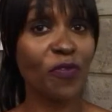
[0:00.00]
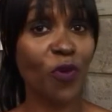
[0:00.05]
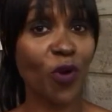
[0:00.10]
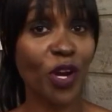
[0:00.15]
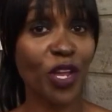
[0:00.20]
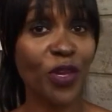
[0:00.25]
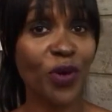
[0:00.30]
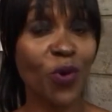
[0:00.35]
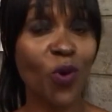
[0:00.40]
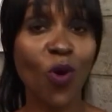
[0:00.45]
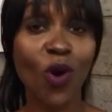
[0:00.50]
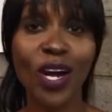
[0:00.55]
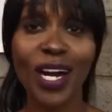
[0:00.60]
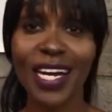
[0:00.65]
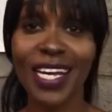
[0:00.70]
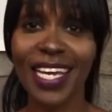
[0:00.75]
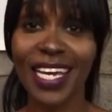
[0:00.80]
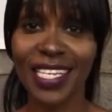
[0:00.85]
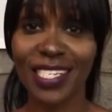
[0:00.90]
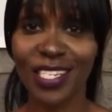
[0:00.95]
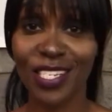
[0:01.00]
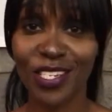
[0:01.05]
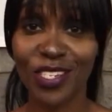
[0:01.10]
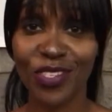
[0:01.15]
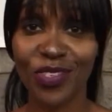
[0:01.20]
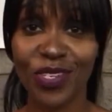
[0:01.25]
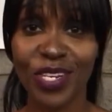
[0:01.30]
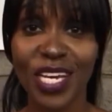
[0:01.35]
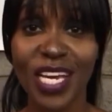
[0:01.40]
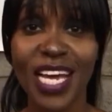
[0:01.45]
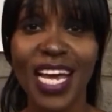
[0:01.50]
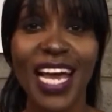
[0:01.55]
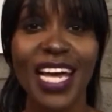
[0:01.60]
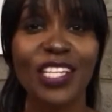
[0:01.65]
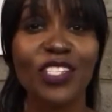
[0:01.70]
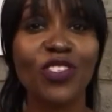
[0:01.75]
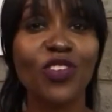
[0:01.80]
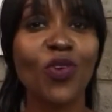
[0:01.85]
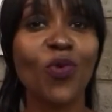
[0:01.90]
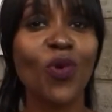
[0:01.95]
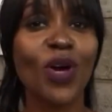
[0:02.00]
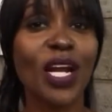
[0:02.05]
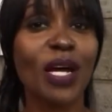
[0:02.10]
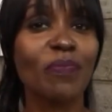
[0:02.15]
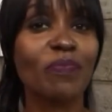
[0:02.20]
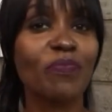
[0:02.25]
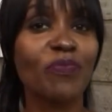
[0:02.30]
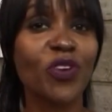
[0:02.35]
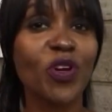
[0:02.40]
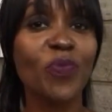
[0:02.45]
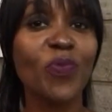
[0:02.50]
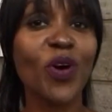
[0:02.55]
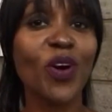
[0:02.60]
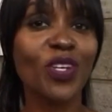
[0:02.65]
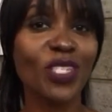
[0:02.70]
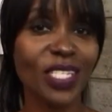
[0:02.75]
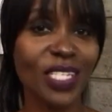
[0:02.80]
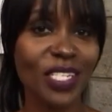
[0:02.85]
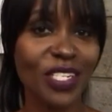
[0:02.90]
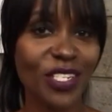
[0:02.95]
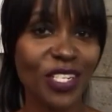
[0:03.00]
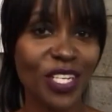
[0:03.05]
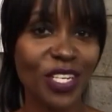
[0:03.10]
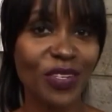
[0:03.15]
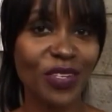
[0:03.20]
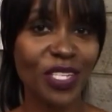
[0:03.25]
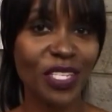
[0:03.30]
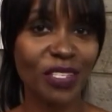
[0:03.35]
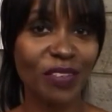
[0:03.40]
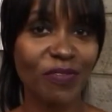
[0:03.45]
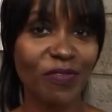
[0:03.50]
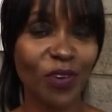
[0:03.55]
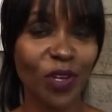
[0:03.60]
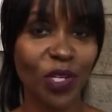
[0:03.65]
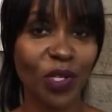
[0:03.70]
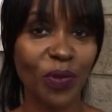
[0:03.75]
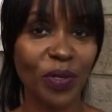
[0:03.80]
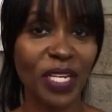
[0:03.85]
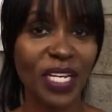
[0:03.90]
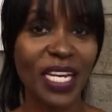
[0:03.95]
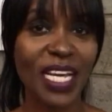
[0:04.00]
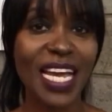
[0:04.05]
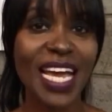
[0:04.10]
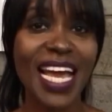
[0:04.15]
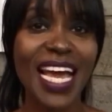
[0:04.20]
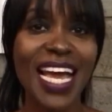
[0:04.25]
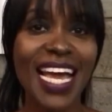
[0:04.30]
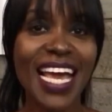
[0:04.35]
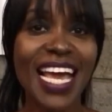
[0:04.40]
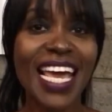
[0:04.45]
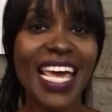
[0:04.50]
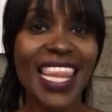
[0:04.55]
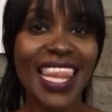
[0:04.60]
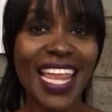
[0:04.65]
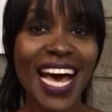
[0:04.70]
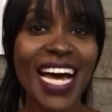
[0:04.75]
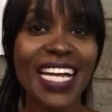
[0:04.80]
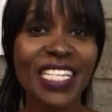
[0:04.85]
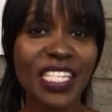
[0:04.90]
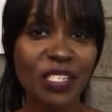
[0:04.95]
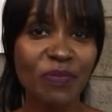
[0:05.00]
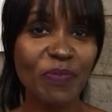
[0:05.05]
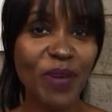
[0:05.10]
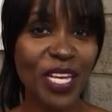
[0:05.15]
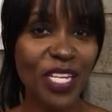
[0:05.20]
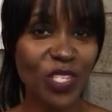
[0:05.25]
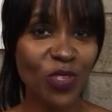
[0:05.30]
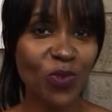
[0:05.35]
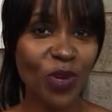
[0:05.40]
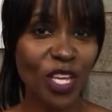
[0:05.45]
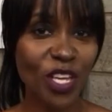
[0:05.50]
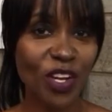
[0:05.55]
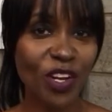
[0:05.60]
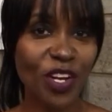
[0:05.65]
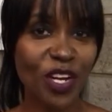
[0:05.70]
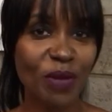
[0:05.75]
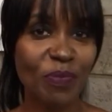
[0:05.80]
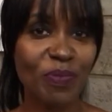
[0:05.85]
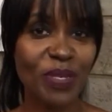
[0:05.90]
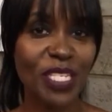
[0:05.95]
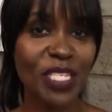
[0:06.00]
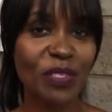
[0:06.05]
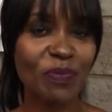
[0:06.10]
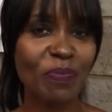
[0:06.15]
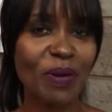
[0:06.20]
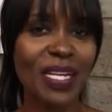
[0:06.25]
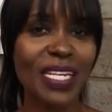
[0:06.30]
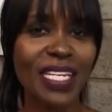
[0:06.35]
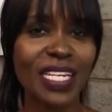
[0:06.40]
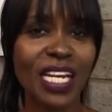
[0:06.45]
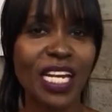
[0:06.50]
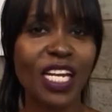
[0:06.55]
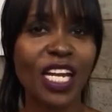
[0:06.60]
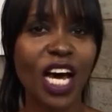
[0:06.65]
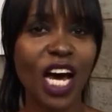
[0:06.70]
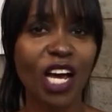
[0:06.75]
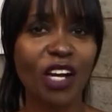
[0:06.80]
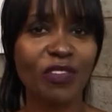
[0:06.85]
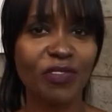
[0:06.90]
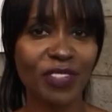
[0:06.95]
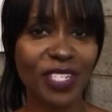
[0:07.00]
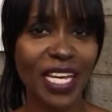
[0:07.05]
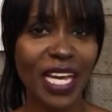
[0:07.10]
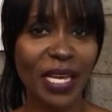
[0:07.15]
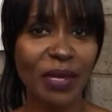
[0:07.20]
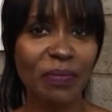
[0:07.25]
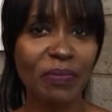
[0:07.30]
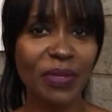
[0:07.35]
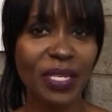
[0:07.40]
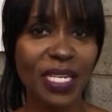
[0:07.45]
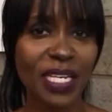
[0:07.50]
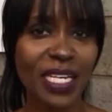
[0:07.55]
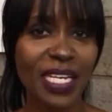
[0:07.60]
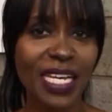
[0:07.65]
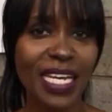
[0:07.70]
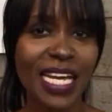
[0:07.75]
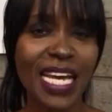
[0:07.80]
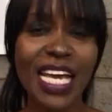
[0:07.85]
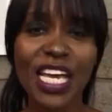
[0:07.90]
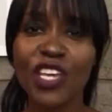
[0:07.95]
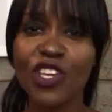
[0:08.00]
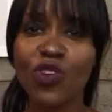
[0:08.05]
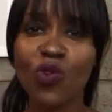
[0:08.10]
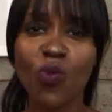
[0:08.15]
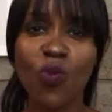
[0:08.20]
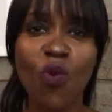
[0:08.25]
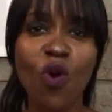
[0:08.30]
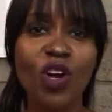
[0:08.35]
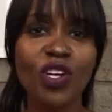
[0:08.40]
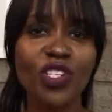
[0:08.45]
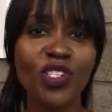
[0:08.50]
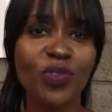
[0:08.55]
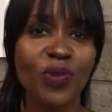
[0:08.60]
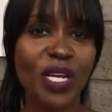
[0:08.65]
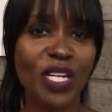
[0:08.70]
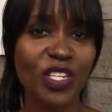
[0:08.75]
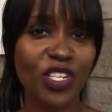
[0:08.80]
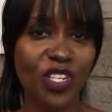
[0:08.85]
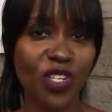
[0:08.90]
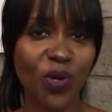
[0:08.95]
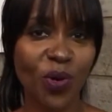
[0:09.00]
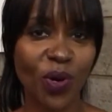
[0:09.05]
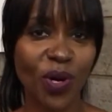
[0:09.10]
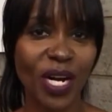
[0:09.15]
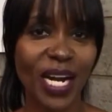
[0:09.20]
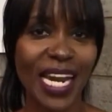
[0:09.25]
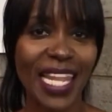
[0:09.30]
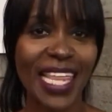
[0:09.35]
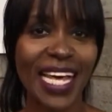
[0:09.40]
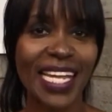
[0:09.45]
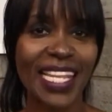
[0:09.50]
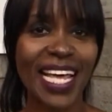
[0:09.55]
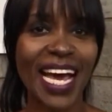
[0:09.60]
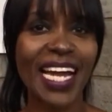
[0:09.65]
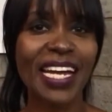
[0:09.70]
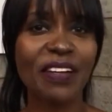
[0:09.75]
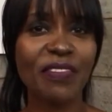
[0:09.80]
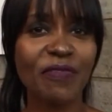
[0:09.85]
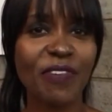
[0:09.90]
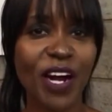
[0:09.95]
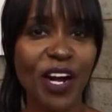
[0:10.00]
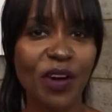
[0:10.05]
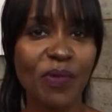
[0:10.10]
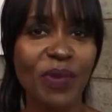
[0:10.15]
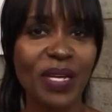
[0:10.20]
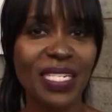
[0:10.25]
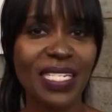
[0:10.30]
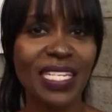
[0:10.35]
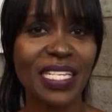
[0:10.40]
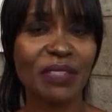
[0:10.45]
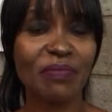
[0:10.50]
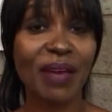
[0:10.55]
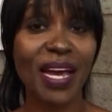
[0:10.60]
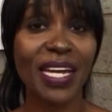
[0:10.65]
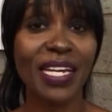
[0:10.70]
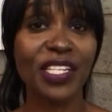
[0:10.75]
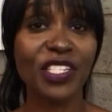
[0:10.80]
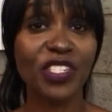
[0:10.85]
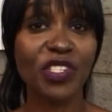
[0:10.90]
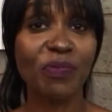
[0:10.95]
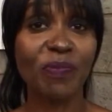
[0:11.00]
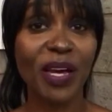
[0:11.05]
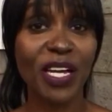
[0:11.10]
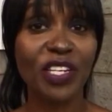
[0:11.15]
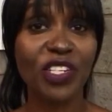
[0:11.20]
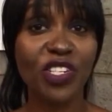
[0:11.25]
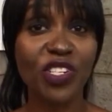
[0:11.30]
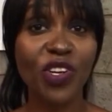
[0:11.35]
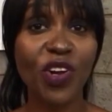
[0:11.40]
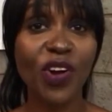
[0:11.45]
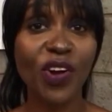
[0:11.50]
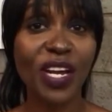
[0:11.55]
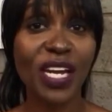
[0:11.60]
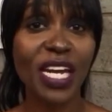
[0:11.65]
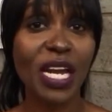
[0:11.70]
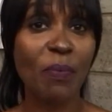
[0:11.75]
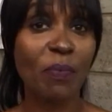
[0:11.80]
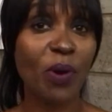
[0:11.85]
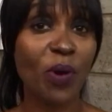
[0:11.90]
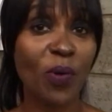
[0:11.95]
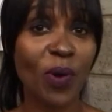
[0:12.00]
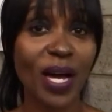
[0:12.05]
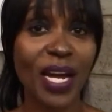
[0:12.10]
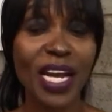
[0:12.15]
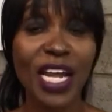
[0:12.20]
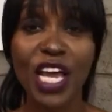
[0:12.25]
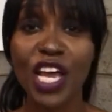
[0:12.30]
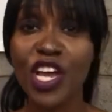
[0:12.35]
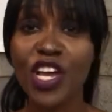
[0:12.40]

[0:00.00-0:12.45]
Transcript: for you or against you. And so what I'm proposing to you is the following. That space where you're going to be spending a lot of time, you want to ensure that that environment is managed by ensuring, number one,